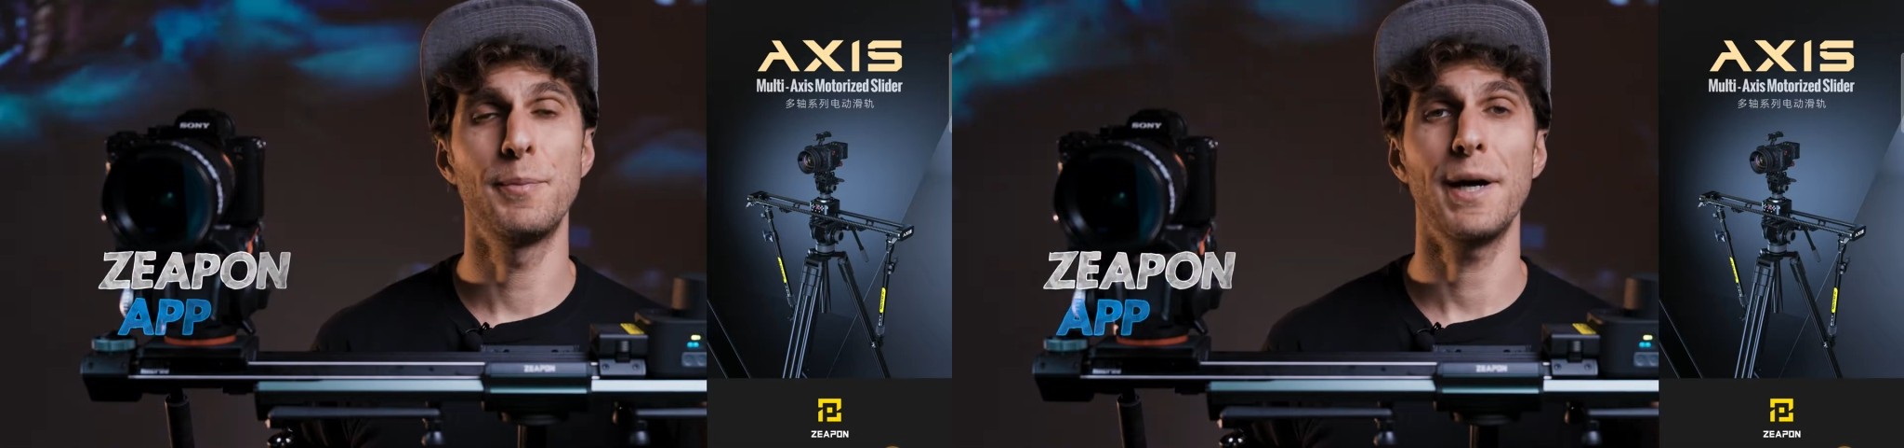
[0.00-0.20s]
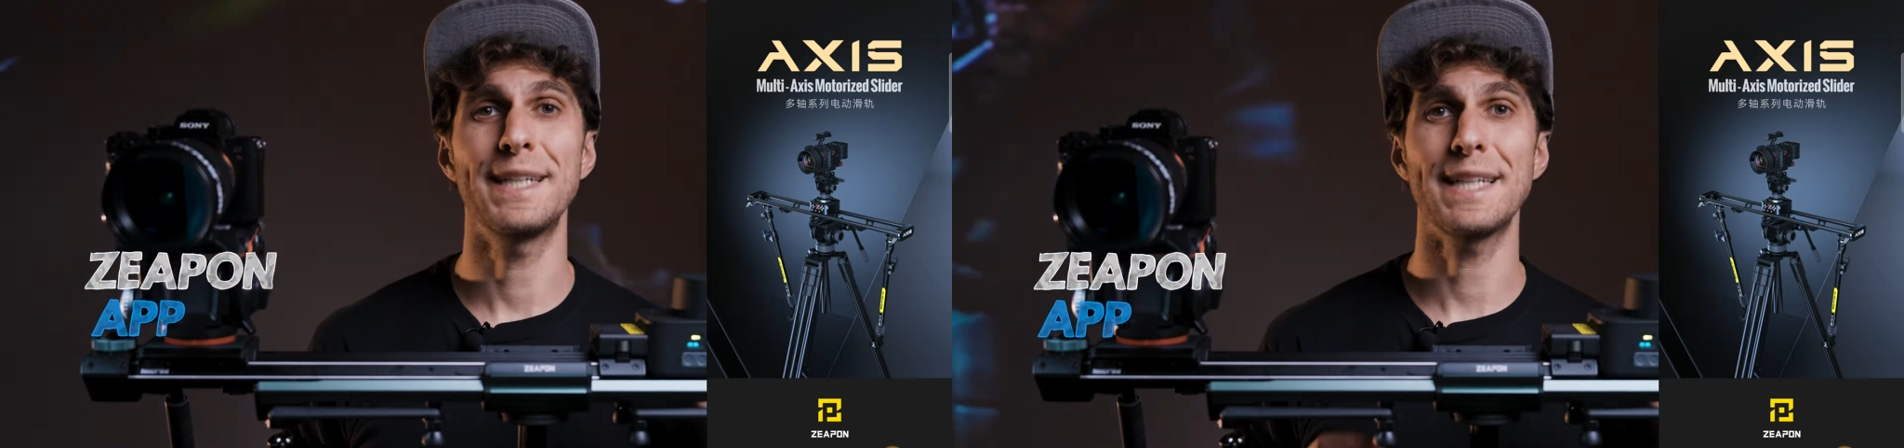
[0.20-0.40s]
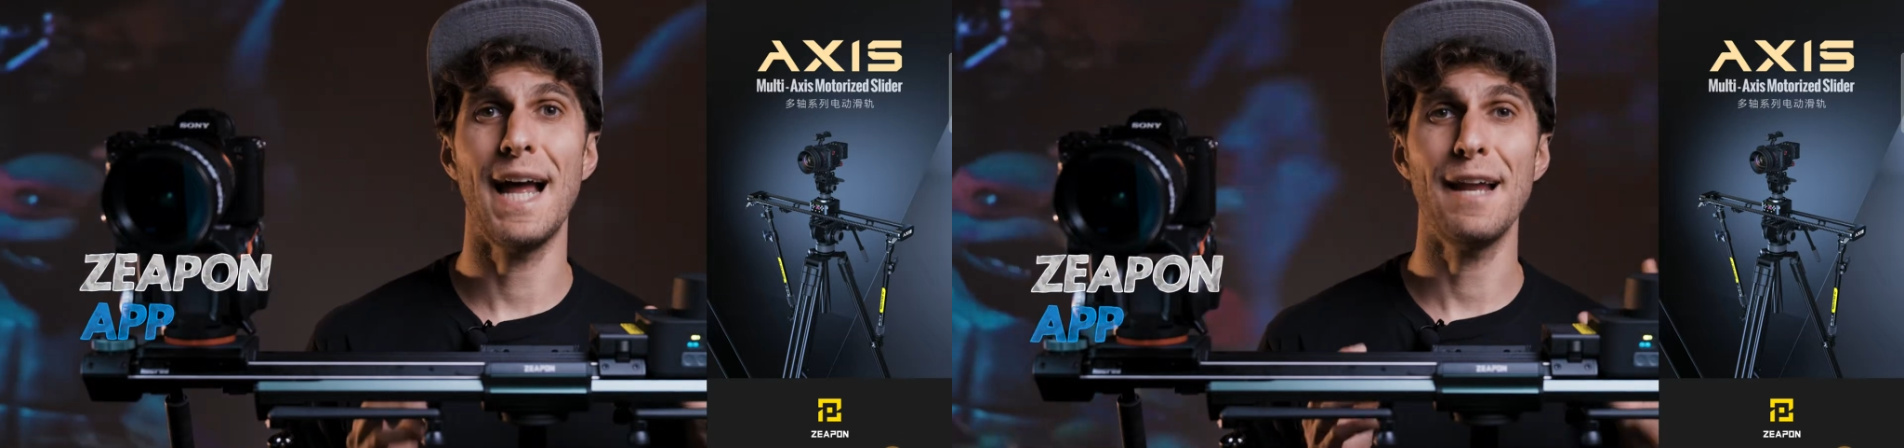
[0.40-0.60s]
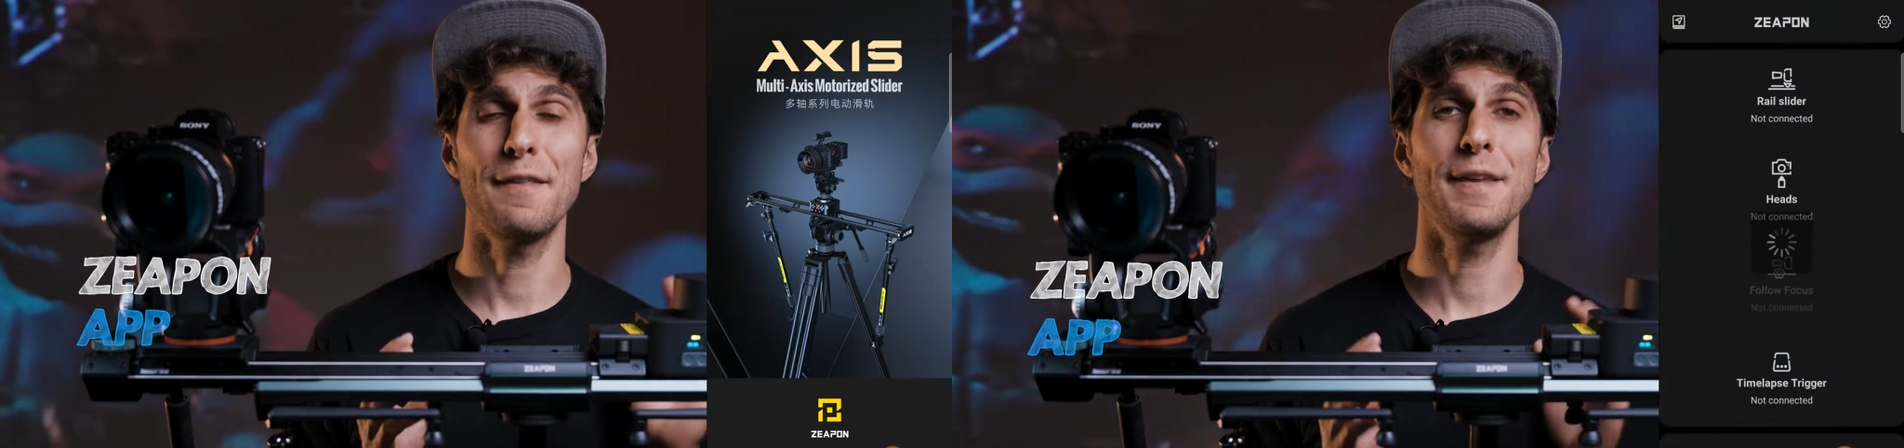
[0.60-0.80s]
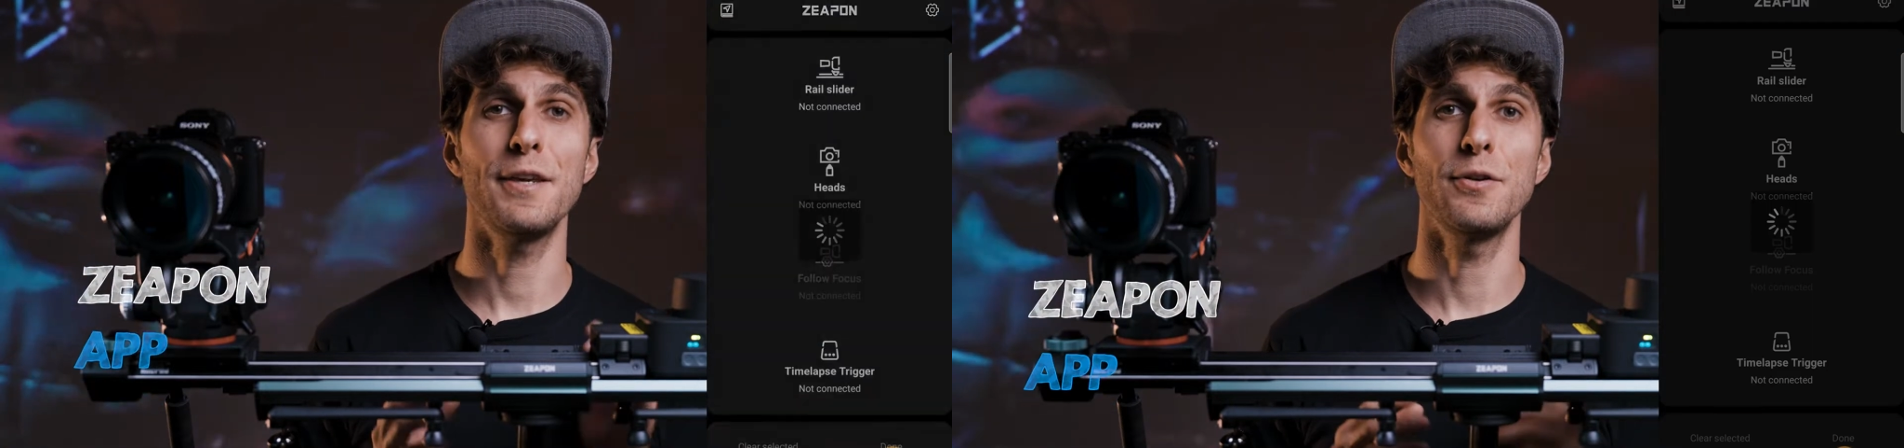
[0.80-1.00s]
but I
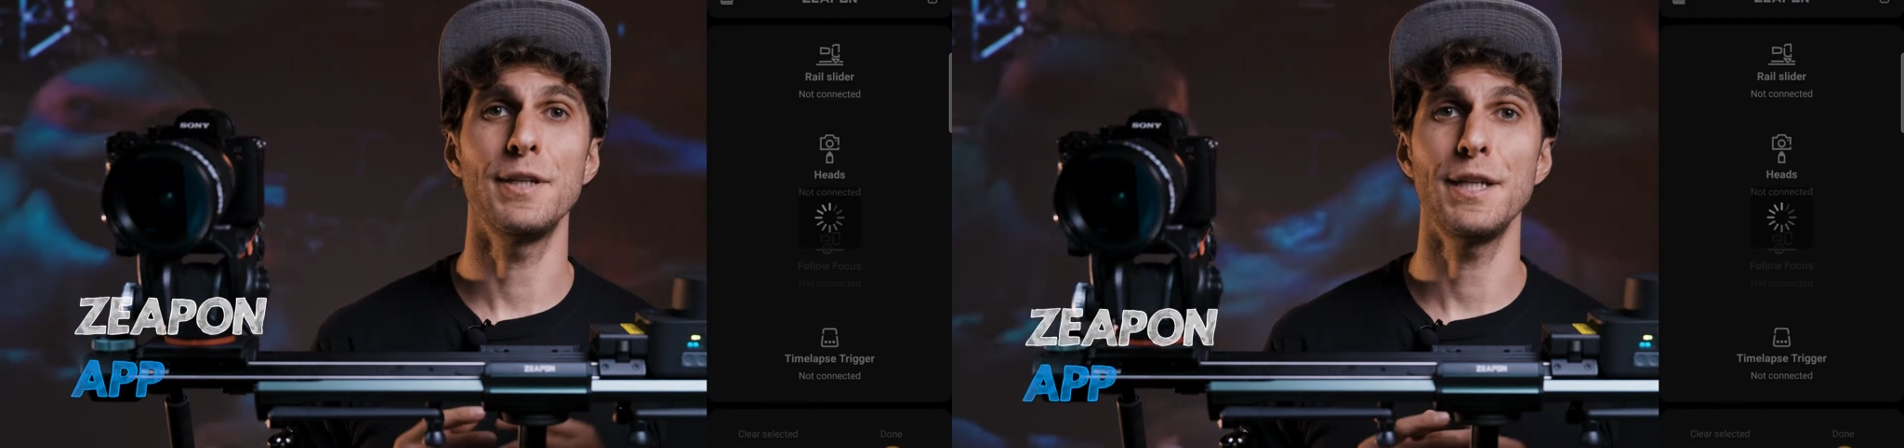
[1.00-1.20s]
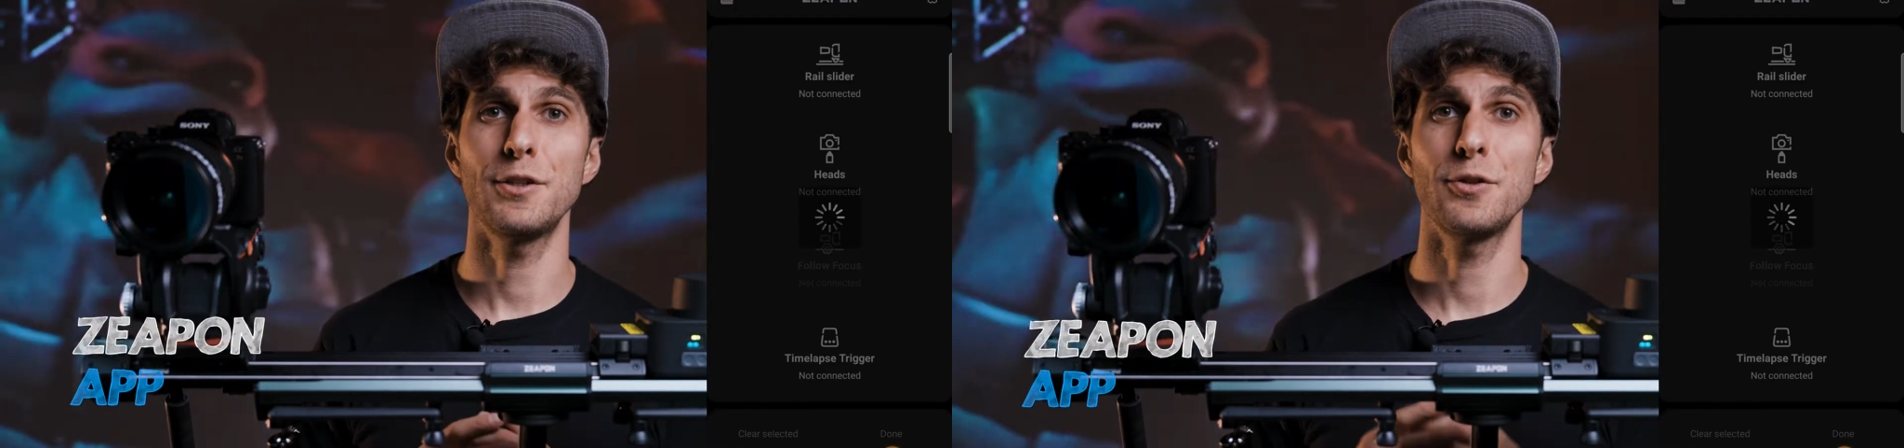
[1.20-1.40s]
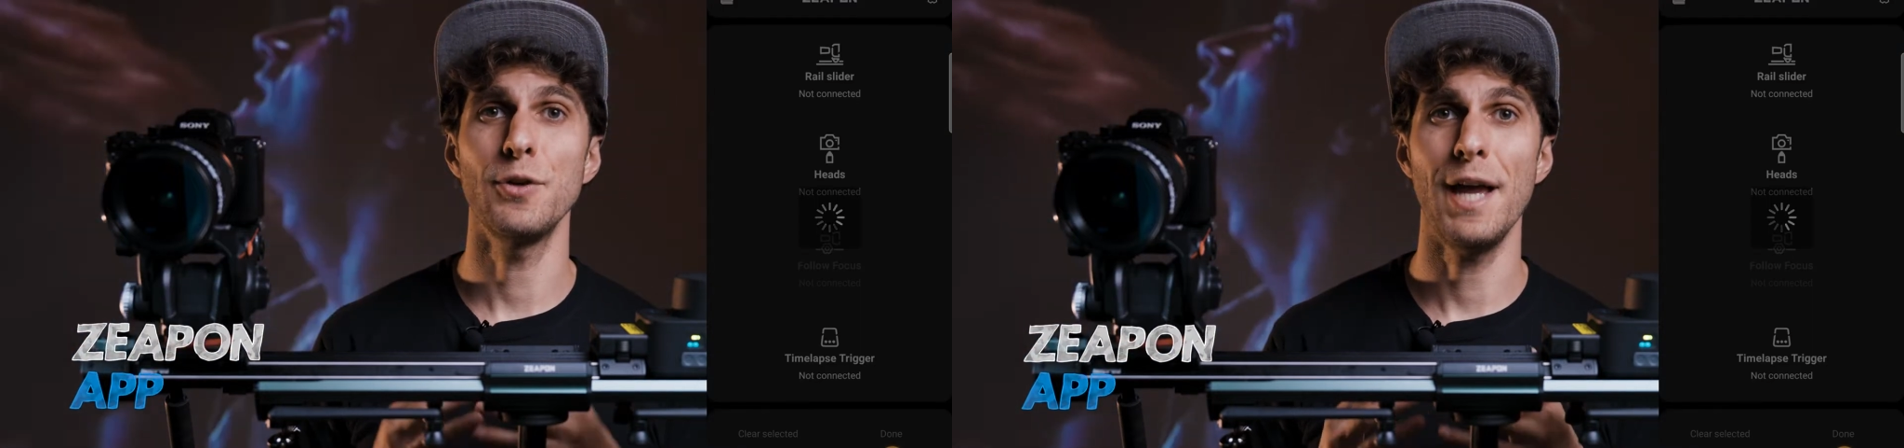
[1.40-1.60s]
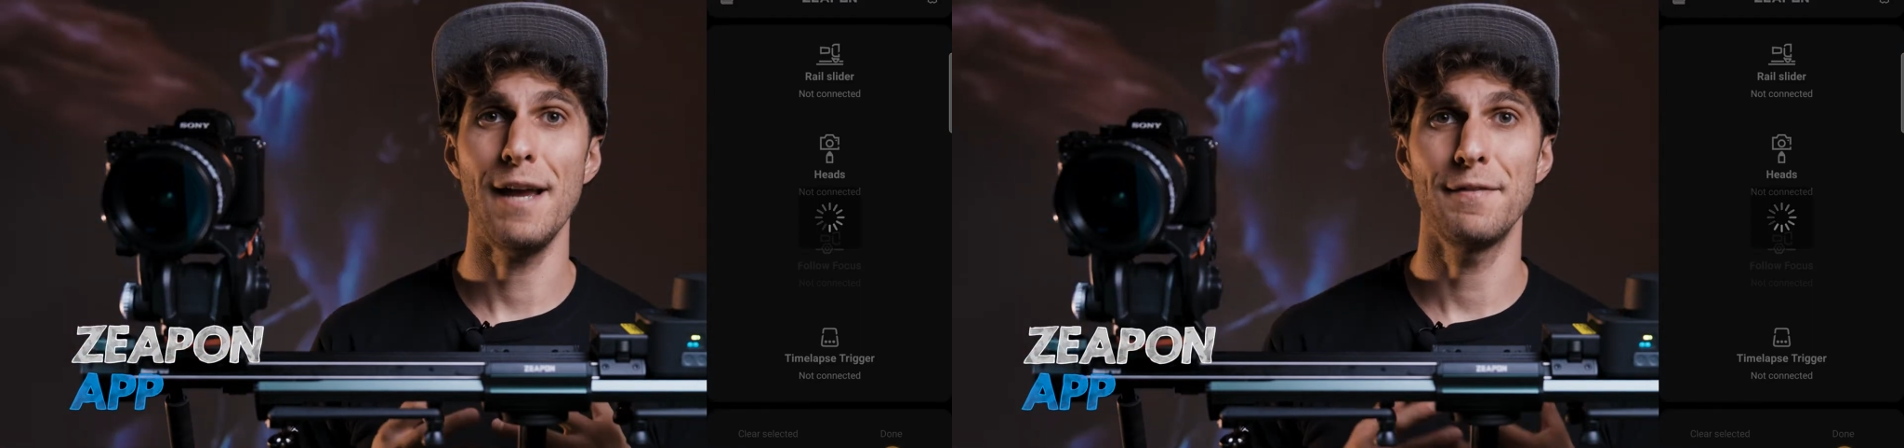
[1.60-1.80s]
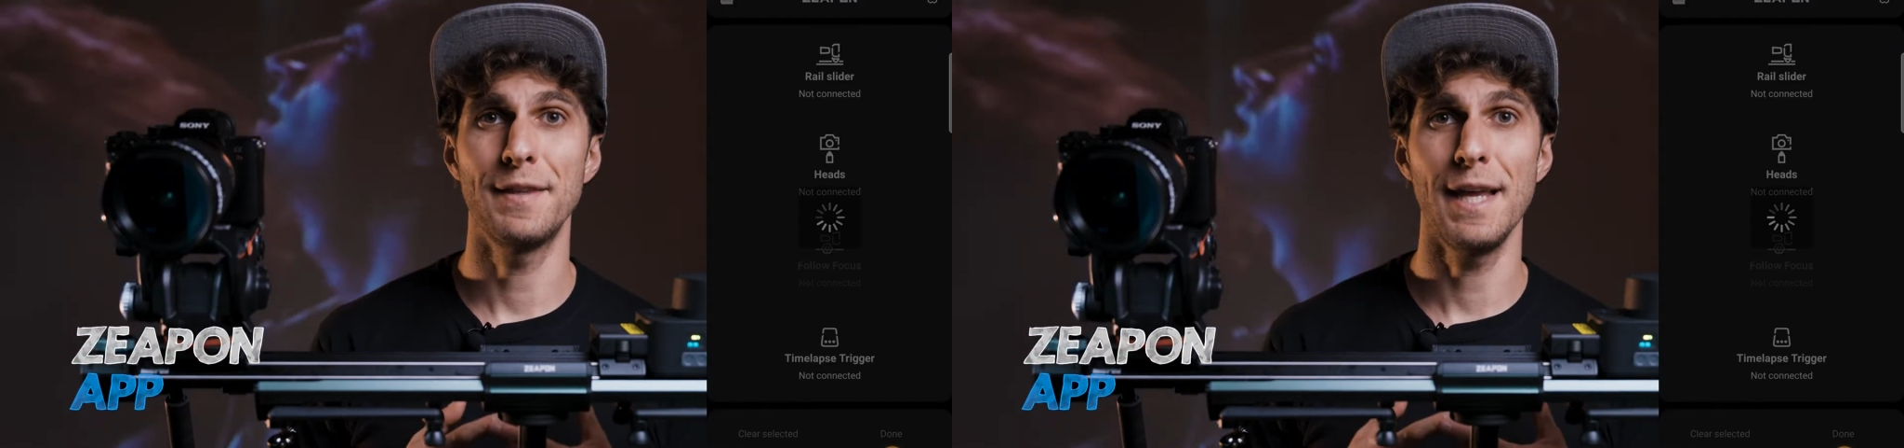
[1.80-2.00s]
think you need to
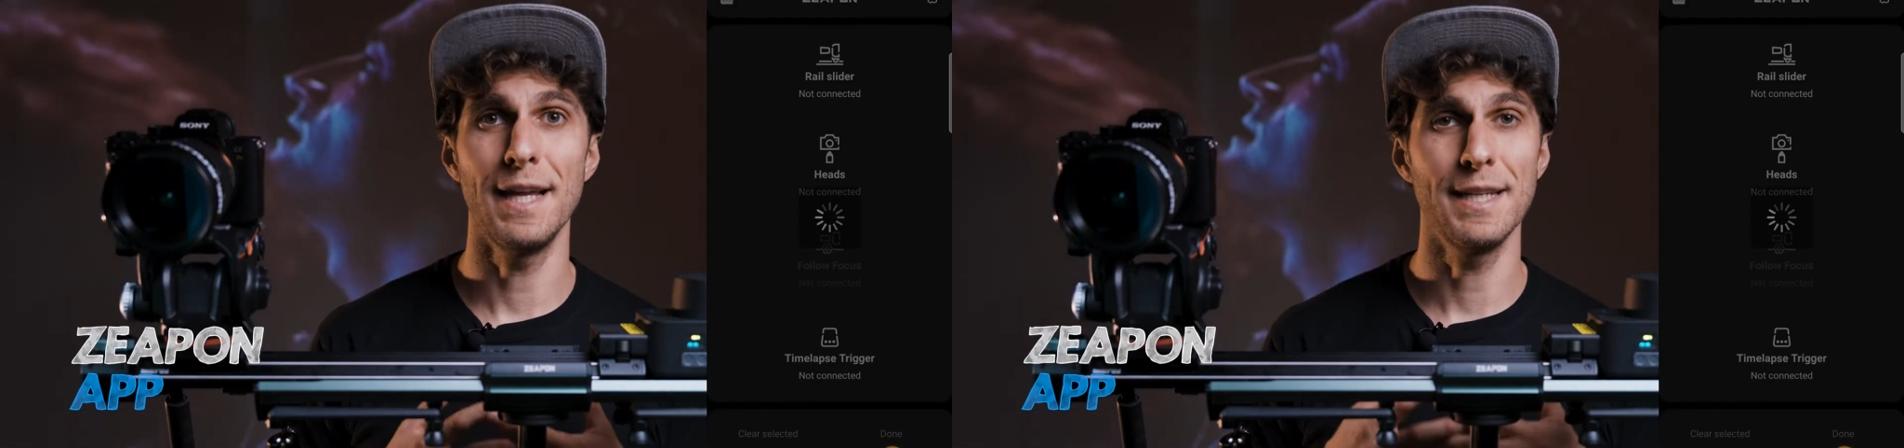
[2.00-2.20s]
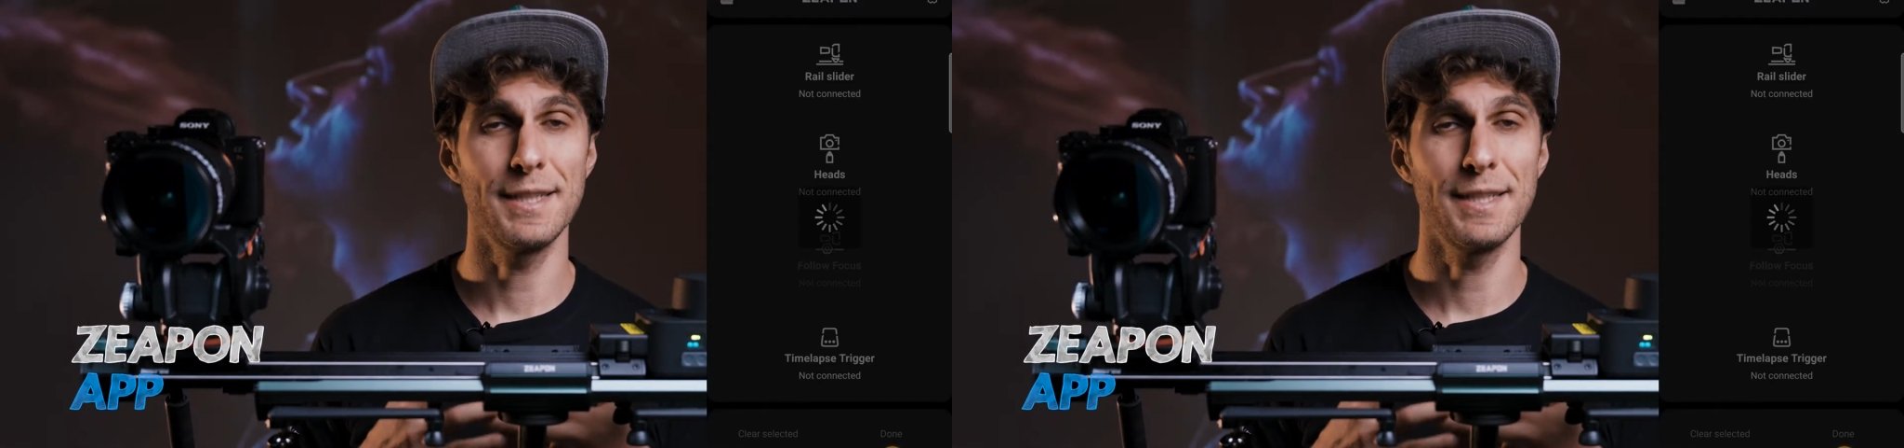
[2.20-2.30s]
have the